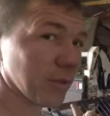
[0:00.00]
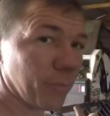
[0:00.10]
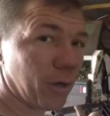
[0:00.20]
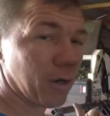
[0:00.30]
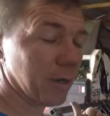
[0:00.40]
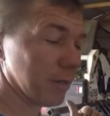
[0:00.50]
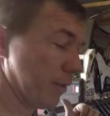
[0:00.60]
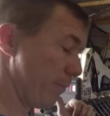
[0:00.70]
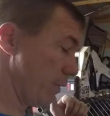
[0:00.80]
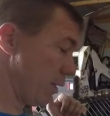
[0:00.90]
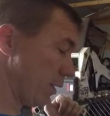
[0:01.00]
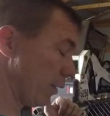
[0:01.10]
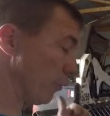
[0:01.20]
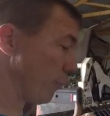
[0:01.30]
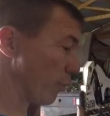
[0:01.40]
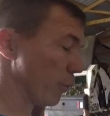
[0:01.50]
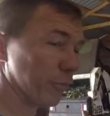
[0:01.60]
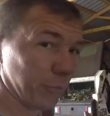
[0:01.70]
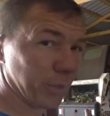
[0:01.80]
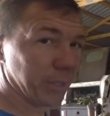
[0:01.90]
in the barn, and we'll throw
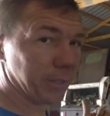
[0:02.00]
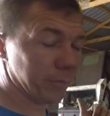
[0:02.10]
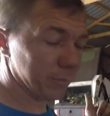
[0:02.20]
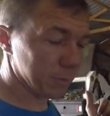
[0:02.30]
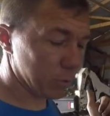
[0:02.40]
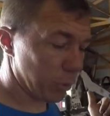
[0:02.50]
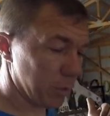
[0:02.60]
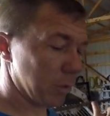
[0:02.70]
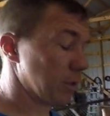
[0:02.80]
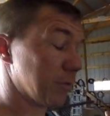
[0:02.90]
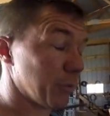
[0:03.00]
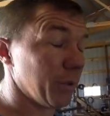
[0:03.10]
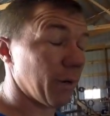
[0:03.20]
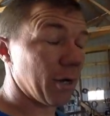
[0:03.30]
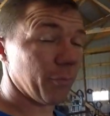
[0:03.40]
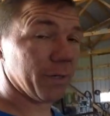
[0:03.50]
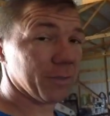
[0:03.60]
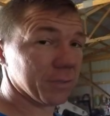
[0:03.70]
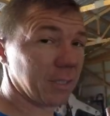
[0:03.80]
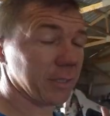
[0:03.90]
three square or three round
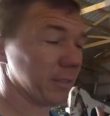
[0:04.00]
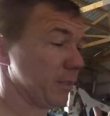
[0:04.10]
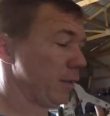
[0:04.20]
bales on it.